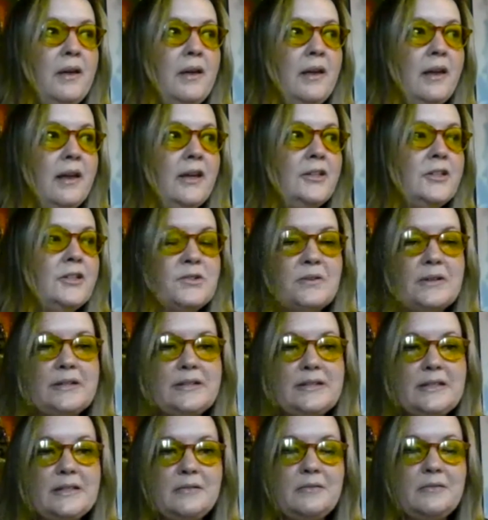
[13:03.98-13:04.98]
history
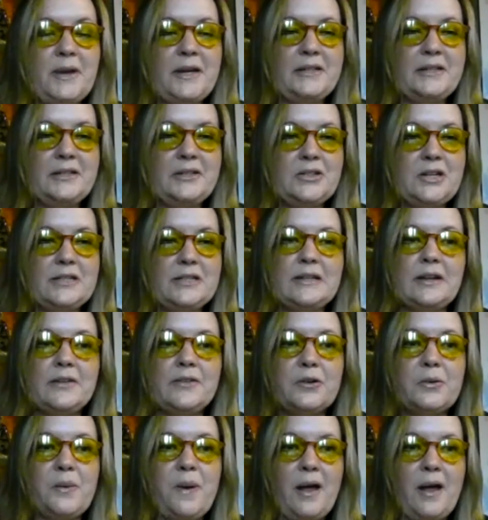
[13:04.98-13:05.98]
might suggest
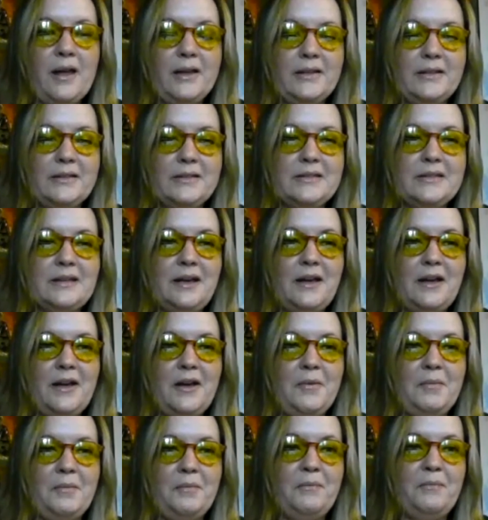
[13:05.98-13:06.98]
otherwise.
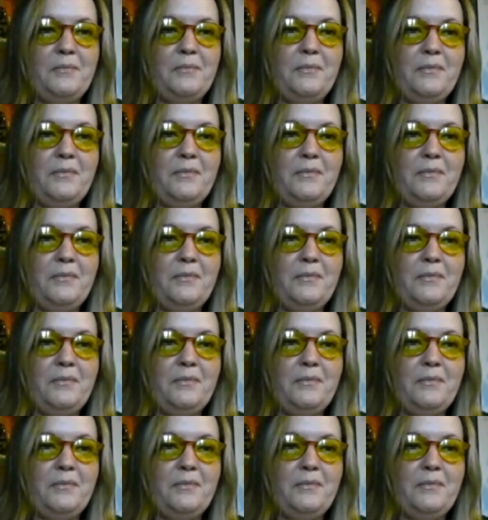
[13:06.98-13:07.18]
So